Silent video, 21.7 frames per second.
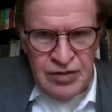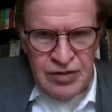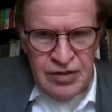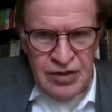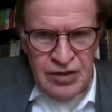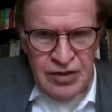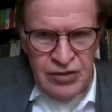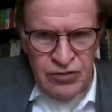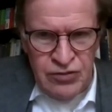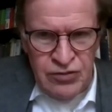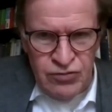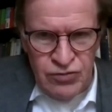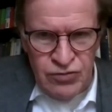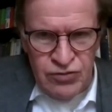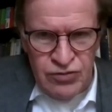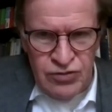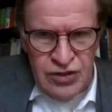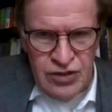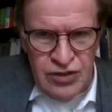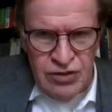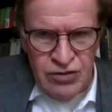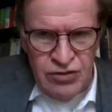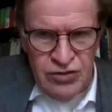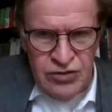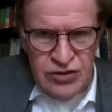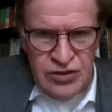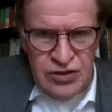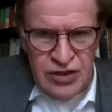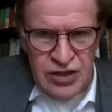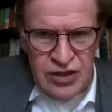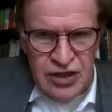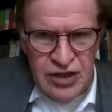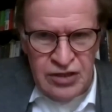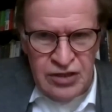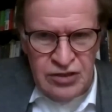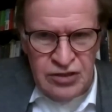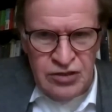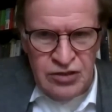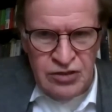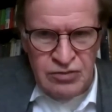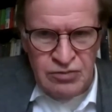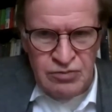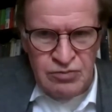He thought that he lost the
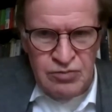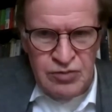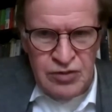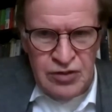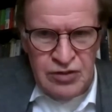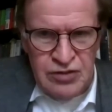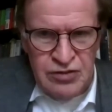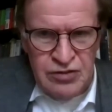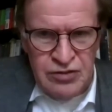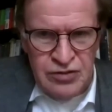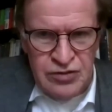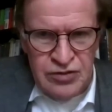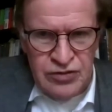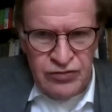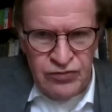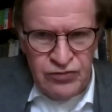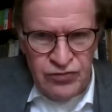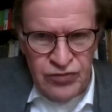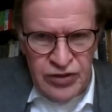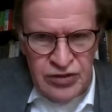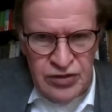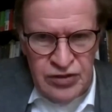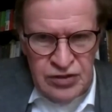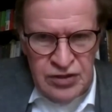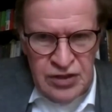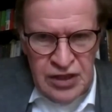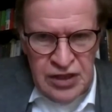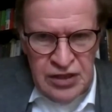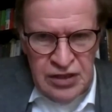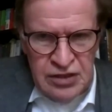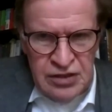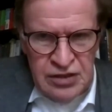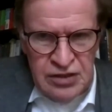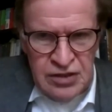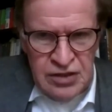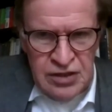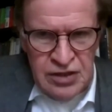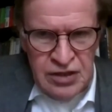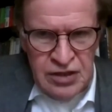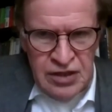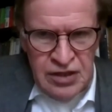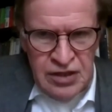election because the Fed had tightened